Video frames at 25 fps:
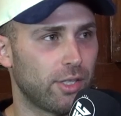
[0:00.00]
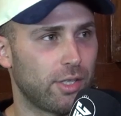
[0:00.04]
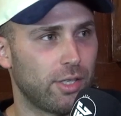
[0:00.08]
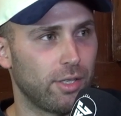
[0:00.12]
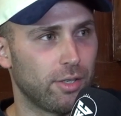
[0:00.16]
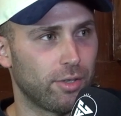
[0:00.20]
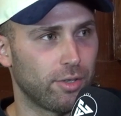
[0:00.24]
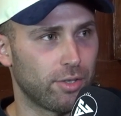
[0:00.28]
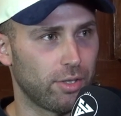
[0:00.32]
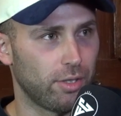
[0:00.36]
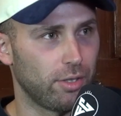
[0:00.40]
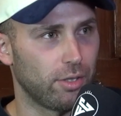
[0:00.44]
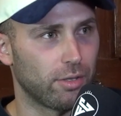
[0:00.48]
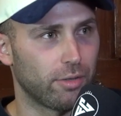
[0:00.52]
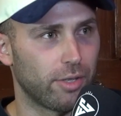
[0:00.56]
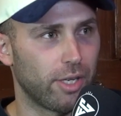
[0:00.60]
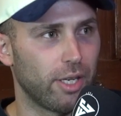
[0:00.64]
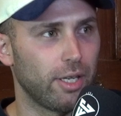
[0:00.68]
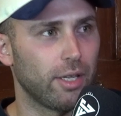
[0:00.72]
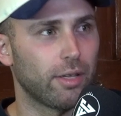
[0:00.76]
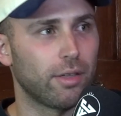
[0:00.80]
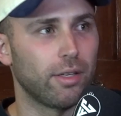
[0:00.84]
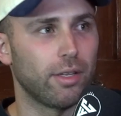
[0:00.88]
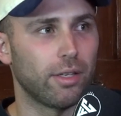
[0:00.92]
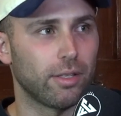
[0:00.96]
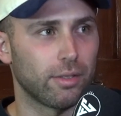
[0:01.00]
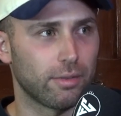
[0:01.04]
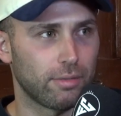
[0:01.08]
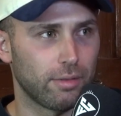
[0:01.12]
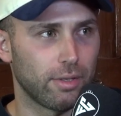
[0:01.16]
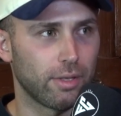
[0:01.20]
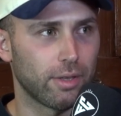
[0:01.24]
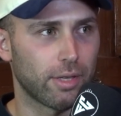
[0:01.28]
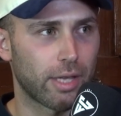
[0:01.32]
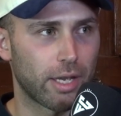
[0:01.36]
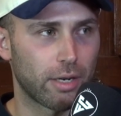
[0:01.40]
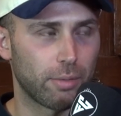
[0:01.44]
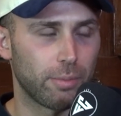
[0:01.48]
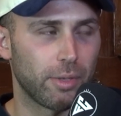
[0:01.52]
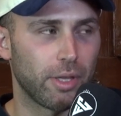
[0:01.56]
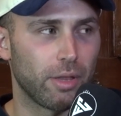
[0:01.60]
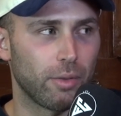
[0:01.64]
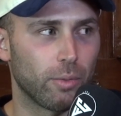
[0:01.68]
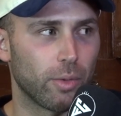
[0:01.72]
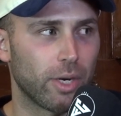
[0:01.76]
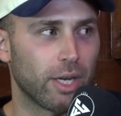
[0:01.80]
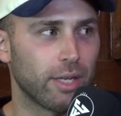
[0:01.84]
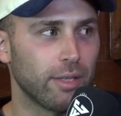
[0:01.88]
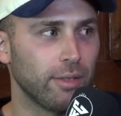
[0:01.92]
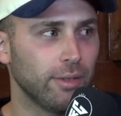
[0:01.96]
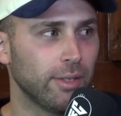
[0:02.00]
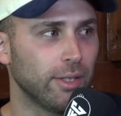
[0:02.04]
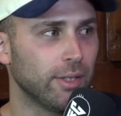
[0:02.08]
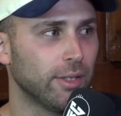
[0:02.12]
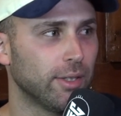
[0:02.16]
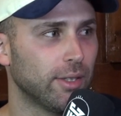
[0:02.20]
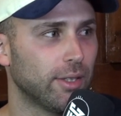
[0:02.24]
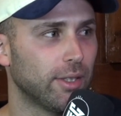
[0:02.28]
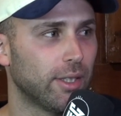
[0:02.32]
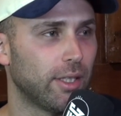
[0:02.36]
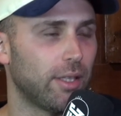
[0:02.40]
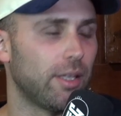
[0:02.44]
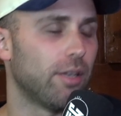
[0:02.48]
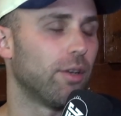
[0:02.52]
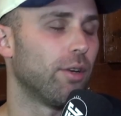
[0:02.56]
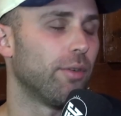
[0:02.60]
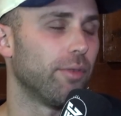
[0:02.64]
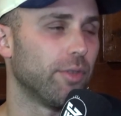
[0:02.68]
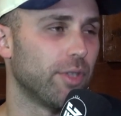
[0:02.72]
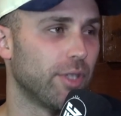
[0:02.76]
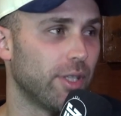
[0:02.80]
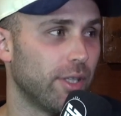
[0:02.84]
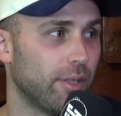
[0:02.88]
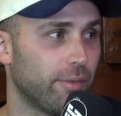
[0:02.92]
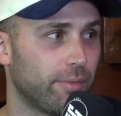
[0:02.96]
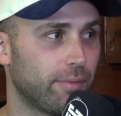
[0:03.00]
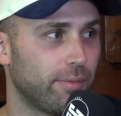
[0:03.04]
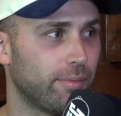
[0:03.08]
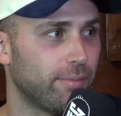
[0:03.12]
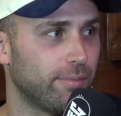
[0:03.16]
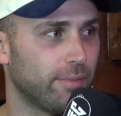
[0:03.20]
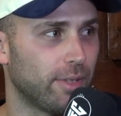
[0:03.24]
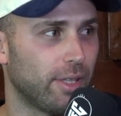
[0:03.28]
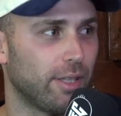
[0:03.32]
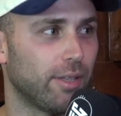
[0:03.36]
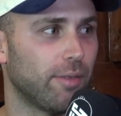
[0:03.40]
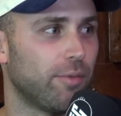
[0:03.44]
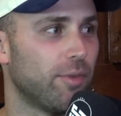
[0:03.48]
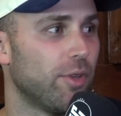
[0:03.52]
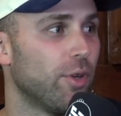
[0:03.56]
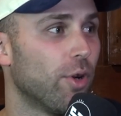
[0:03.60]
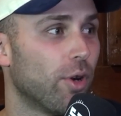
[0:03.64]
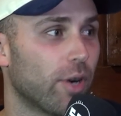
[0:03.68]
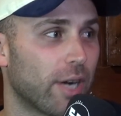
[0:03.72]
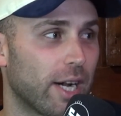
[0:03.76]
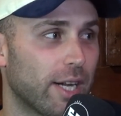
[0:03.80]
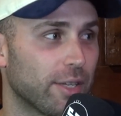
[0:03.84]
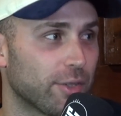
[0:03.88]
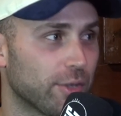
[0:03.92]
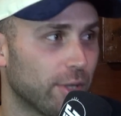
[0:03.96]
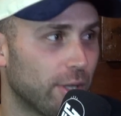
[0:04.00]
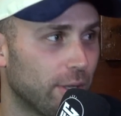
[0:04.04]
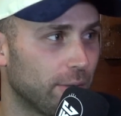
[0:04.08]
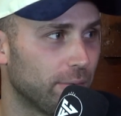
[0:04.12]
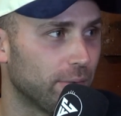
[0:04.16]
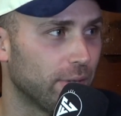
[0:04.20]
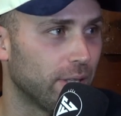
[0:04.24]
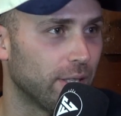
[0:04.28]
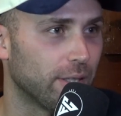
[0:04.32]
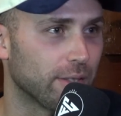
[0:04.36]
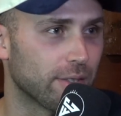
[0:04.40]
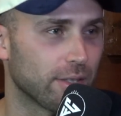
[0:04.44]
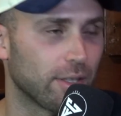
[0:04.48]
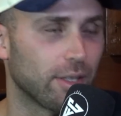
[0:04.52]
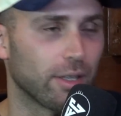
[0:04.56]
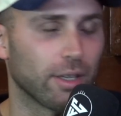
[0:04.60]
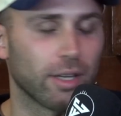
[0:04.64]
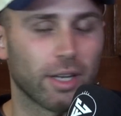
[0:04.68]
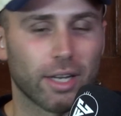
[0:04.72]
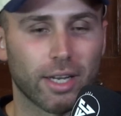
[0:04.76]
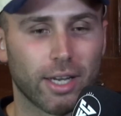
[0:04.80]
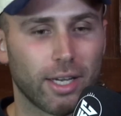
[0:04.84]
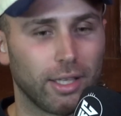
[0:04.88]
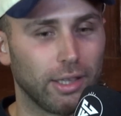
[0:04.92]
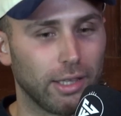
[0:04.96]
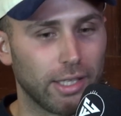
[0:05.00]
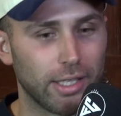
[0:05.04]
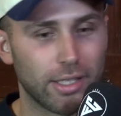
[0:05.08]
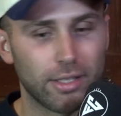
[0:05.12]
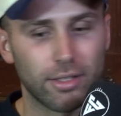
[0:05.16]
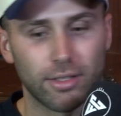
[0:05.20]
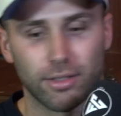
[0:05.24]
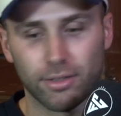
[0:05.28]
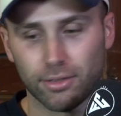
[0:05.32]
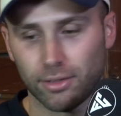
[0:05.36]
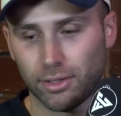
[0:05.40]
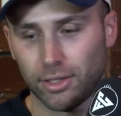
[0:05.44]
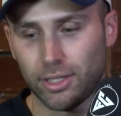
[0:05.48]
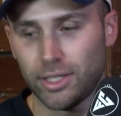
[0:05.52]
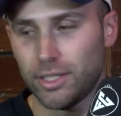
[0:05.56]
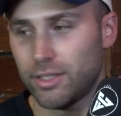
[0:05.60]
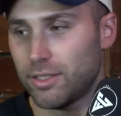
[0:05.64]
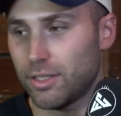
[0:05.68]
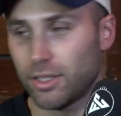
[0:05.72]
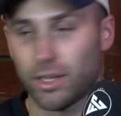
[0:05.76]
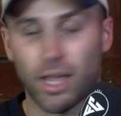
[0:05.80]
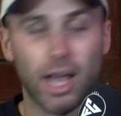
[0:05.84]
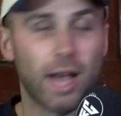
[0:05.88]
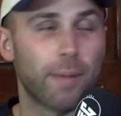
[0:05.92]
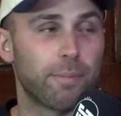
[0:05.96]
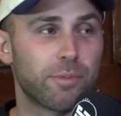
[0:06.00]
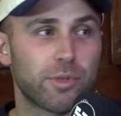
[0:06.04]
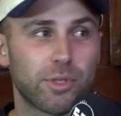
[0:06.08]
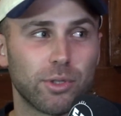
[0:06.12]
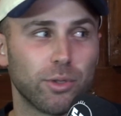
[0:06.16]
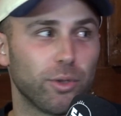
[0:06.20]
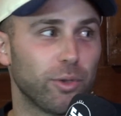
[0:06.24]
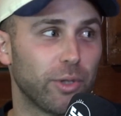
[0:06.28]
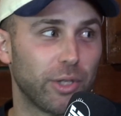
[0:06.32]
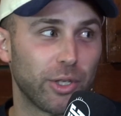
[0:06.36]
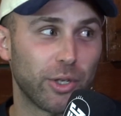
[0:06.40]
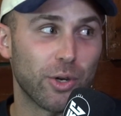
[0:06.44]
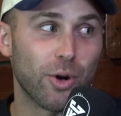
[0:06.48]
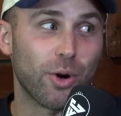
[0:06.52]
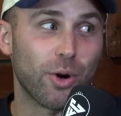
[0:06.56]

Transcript: you seriously already, I think it, that'll be the one. And then obviously, if, and if you knock us off, then it's like okay, lid lid's absolutely